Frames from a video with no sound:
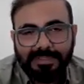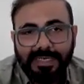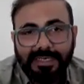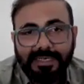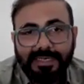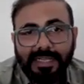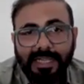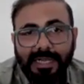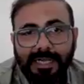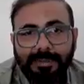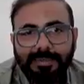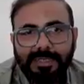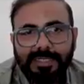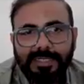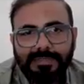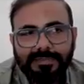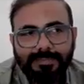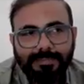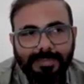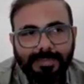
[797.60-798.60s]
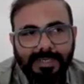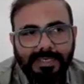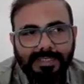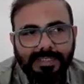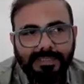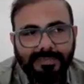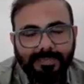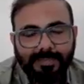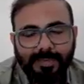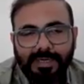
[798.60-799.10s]
That helped us build
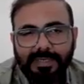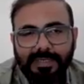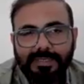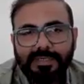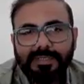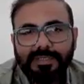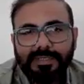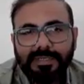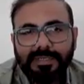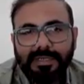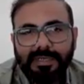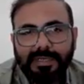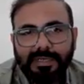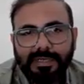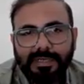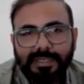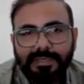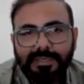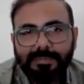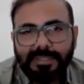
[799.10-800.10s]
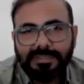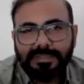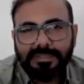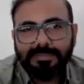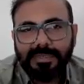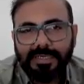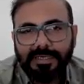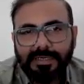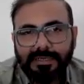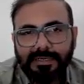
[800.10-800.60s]
this product in
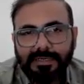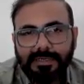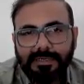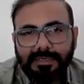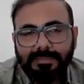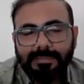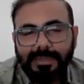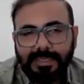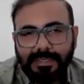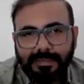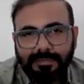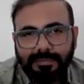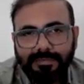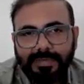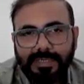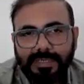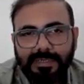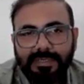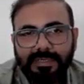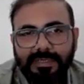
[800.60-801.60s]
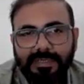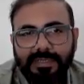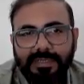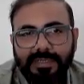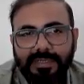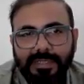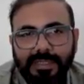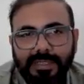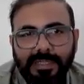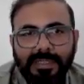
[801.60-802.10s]
much better way.
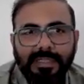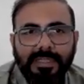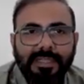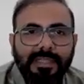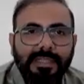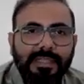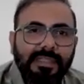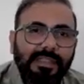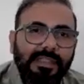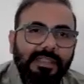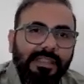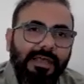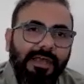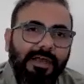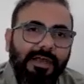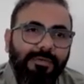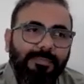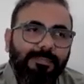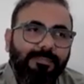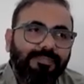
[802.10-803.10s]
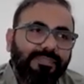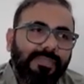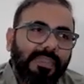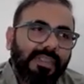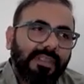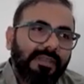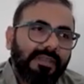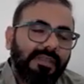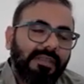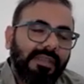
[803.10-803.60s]
Now,
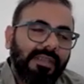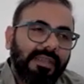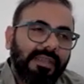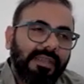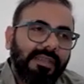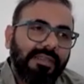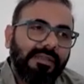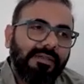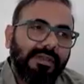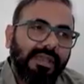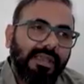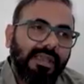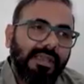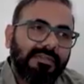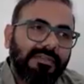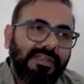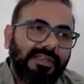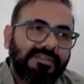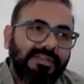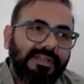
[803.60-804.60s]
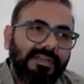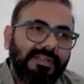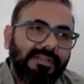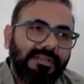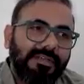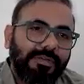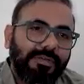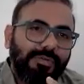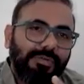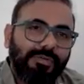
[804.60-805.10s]
as I said,
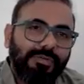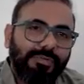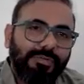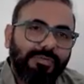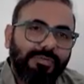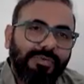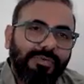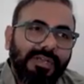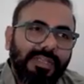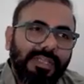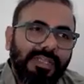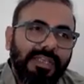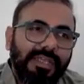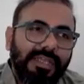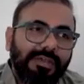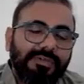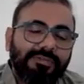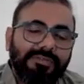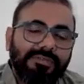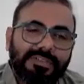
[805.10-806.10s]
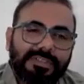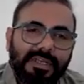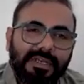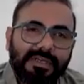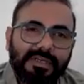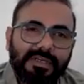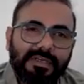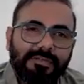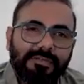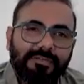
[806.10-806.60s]
in 2011 we
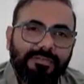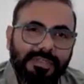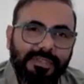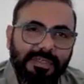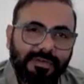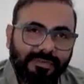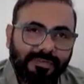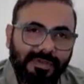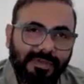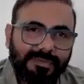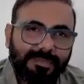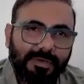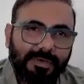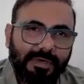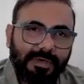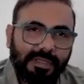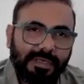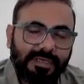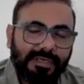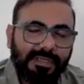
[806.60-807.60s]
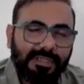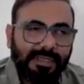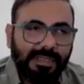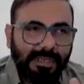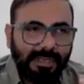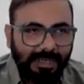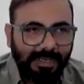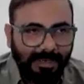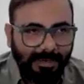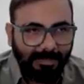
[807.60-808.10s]
started with our first product,
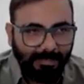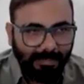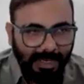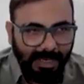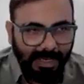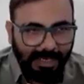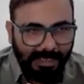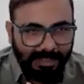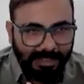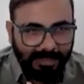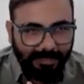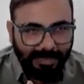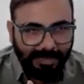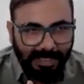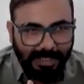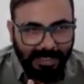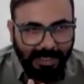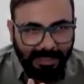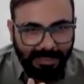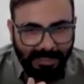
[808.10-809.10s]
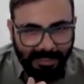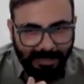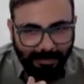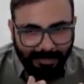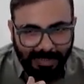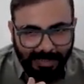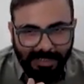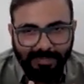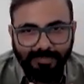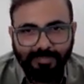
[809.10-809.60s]
and until
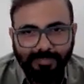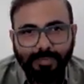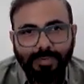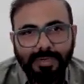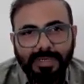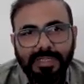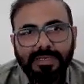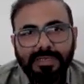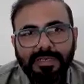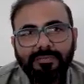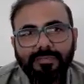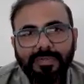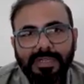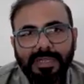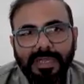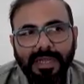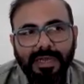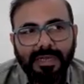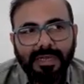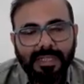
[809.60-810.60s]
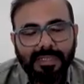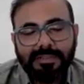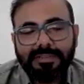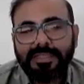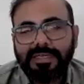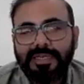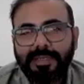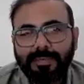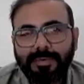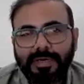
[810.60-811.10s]
2014 we had
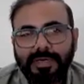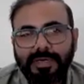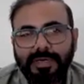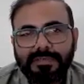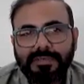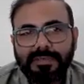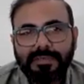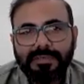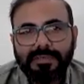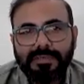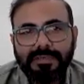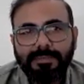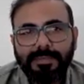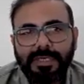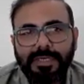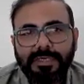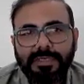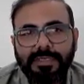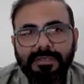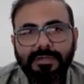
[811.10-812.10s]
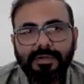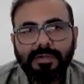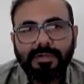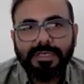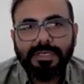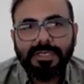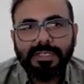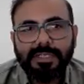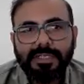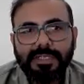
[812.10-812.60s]
like 3 products built
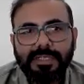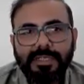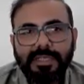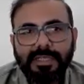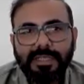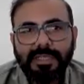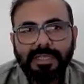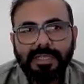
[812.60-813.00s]
already.